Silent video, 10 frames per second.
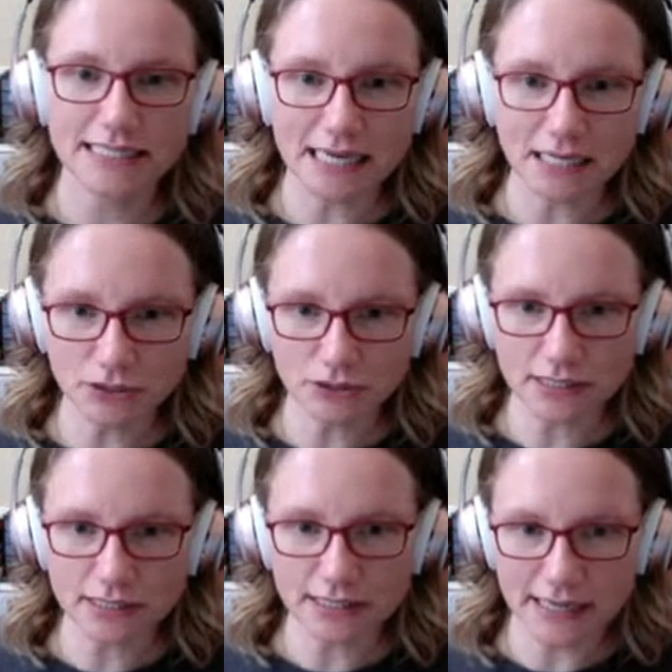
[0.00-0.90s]

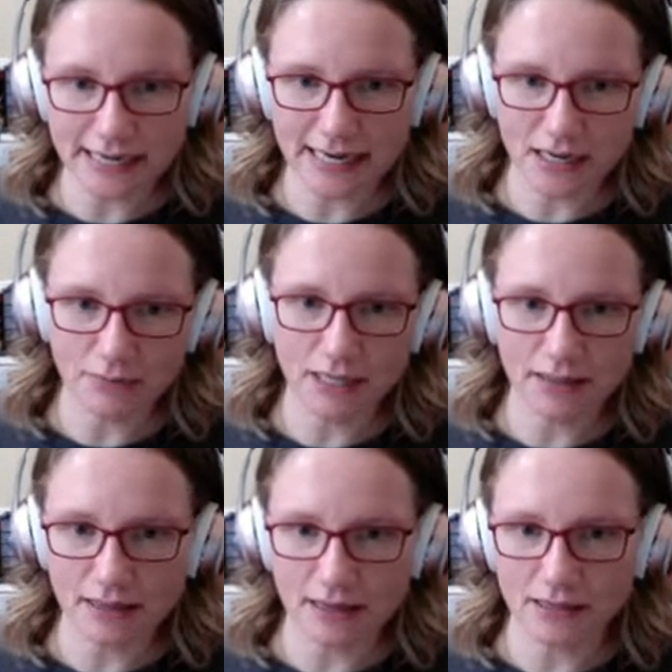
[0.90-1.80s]
Dangerous
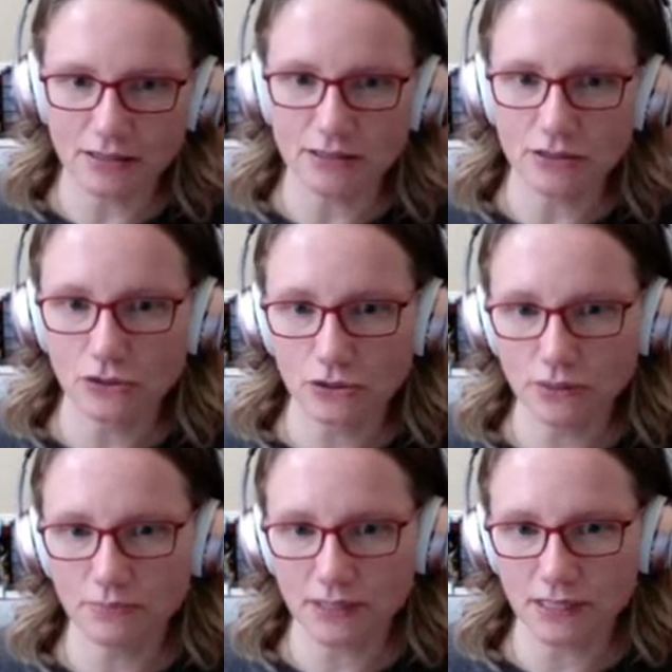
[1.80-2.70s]
inanimate things
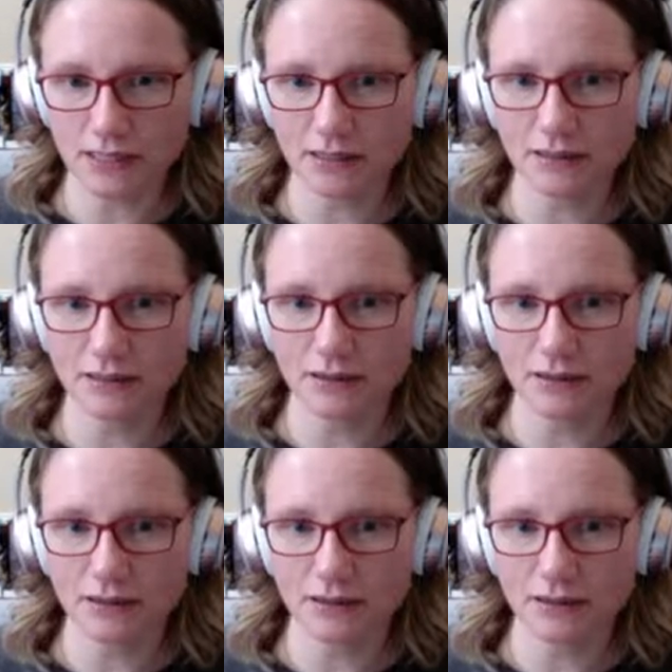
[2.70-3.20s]
could be